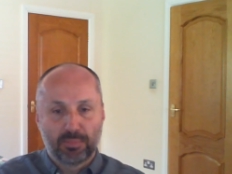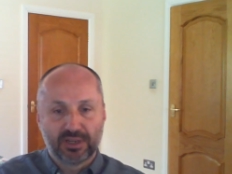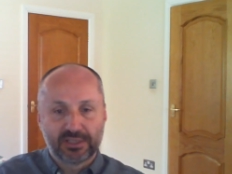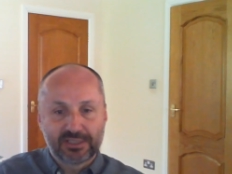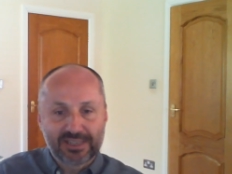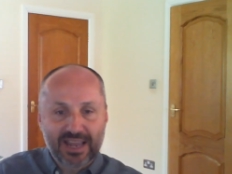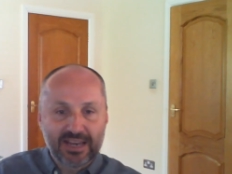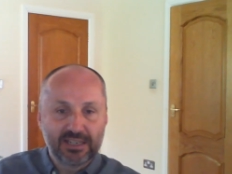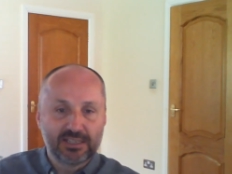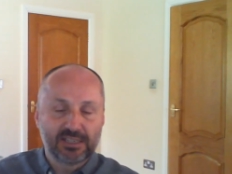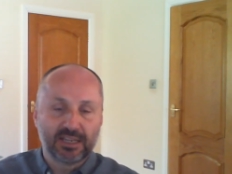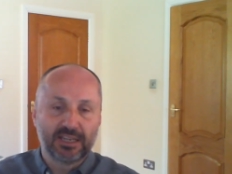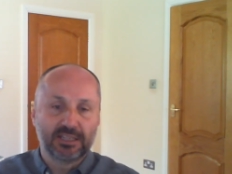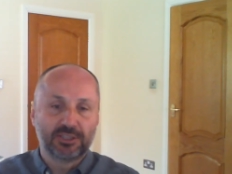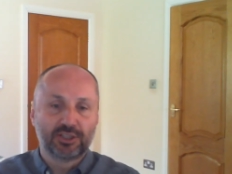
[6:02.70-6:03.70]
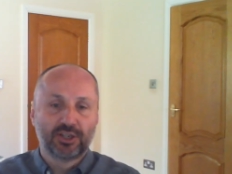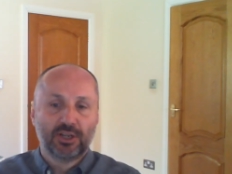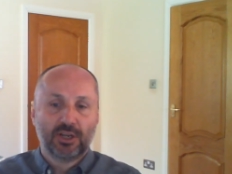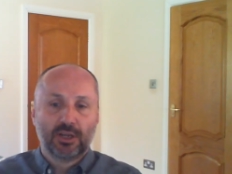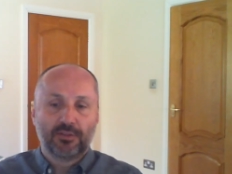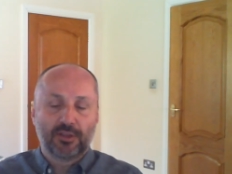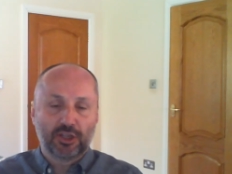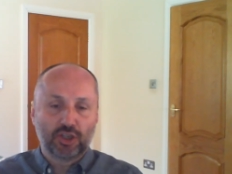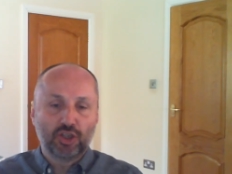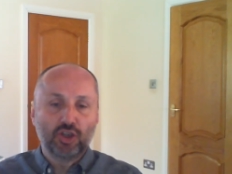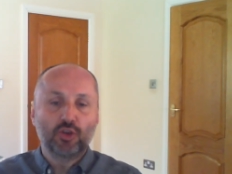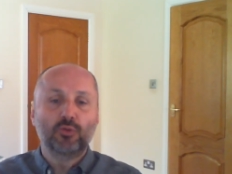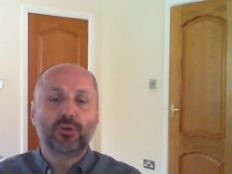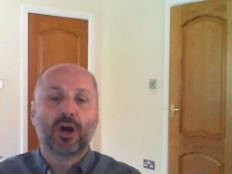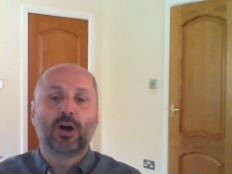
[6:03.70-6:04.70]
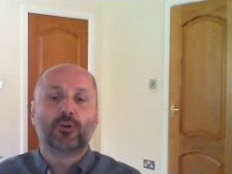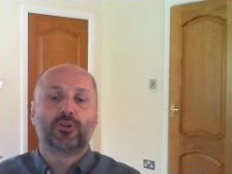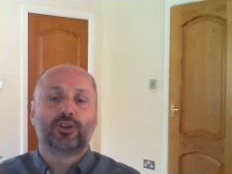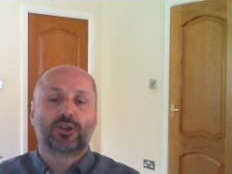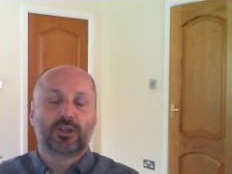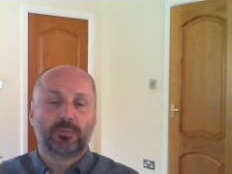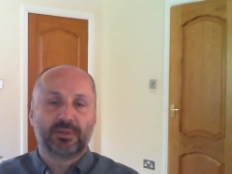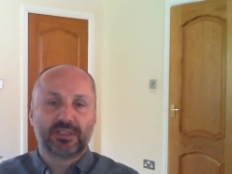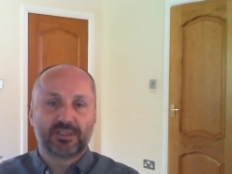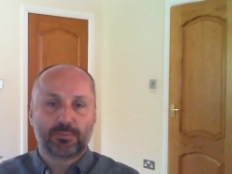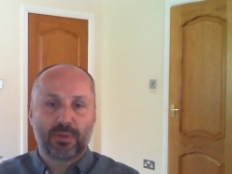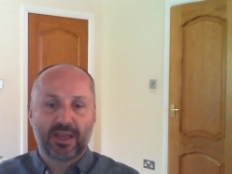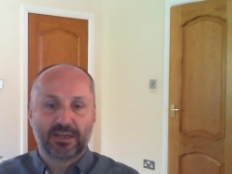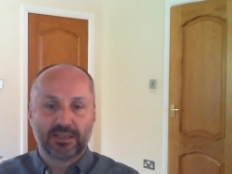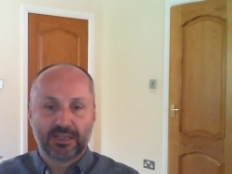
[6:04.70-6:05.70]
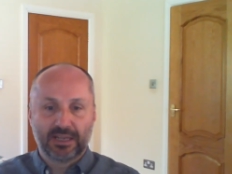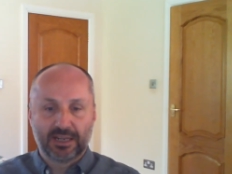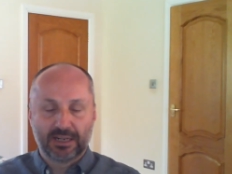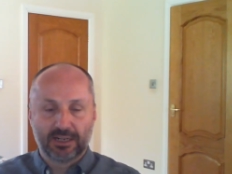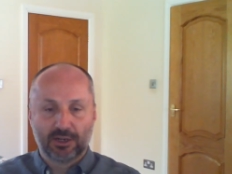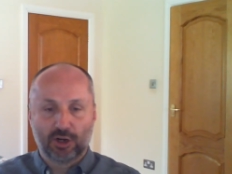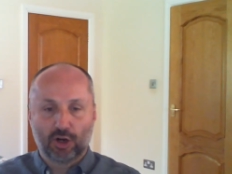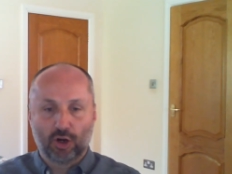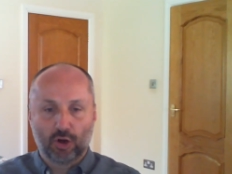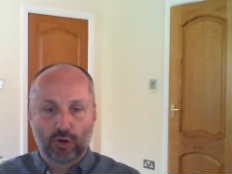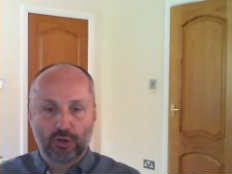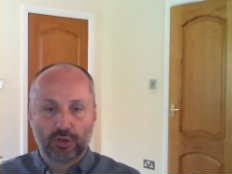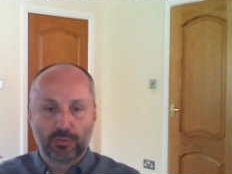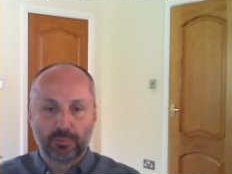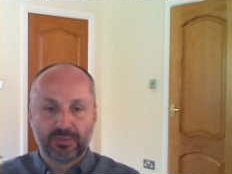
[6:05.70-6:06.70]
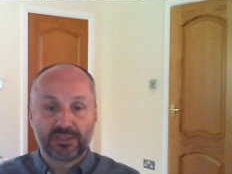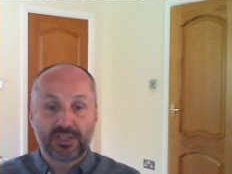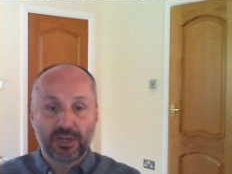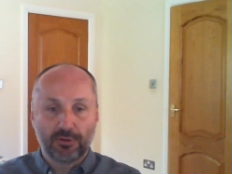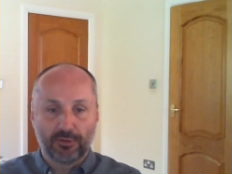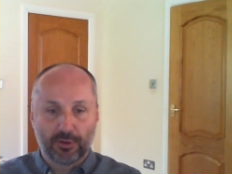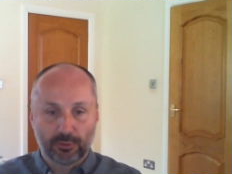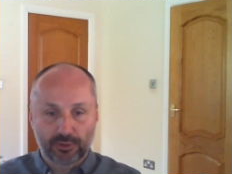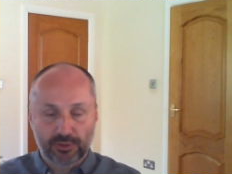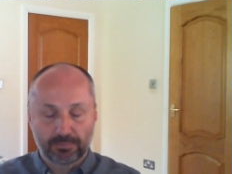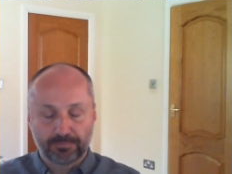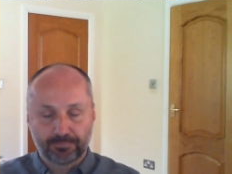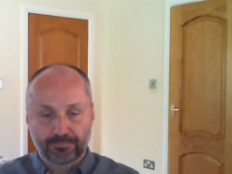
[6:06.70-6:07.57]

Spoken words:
percentage that you know you're going to be spending on materials.